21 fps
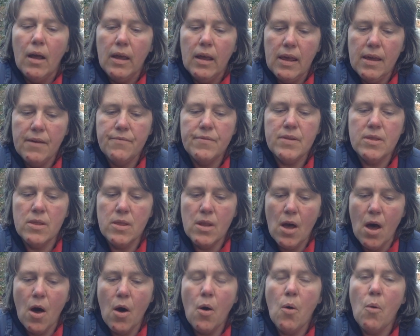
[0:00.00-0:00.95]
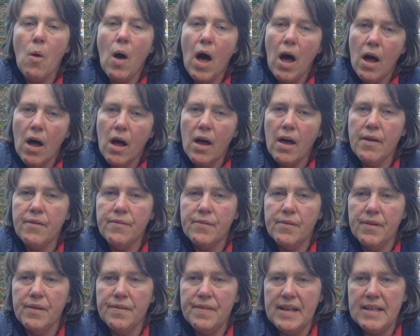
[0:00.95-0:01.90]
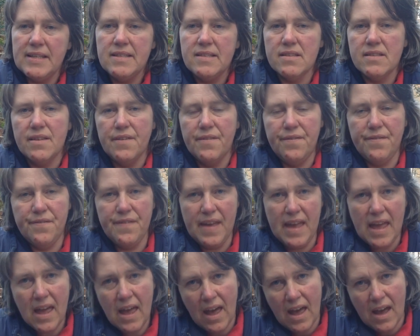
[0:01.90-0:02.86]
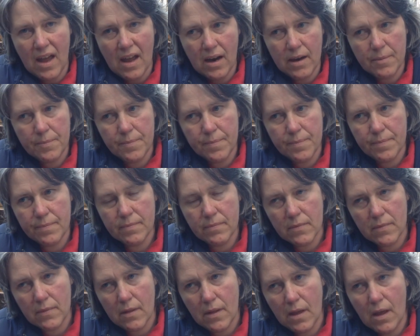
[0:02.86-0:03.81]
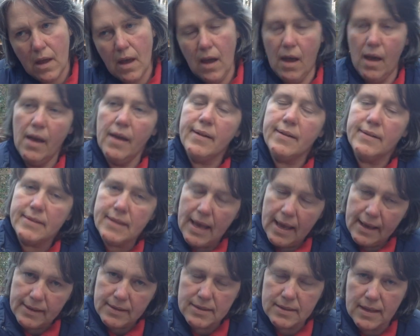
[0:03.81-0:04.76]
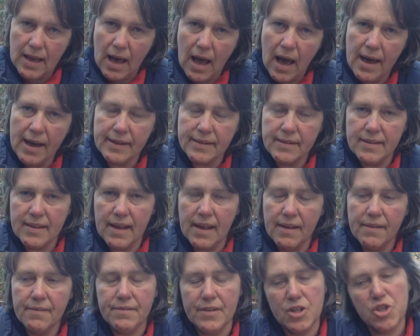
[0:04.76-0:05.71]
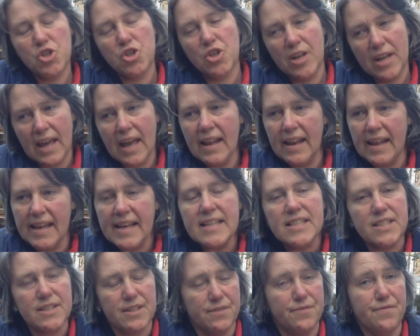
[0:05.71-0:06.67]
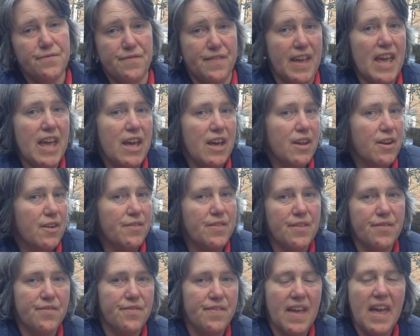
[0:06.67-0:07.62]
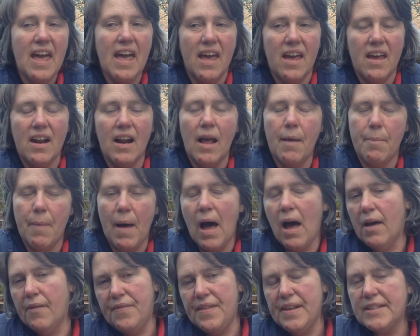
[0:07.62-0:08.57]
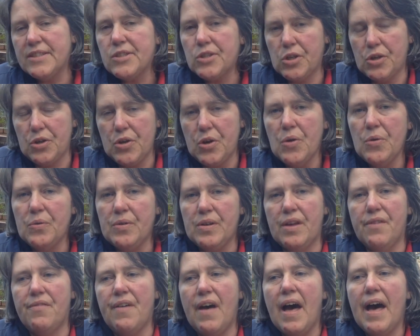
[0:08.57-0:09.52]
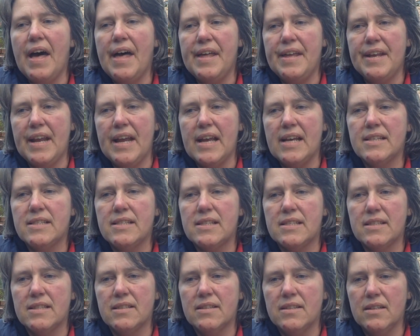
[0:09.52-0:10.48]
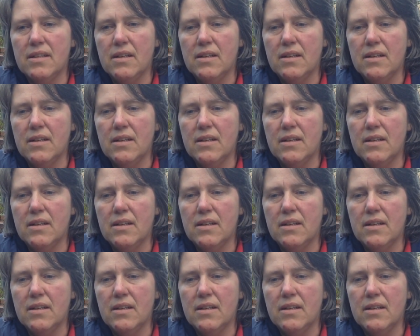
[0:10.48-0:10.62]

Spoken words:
Even though I've got this fear and anxiety, which really is the fear of the fear about this coronavirus,